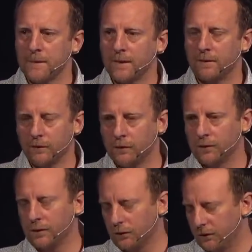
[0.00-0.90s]
This is
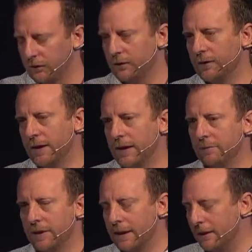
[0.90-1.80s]
a decision they had
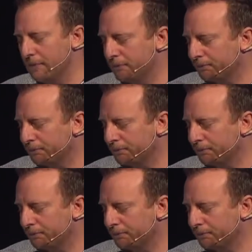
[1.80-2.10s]
made.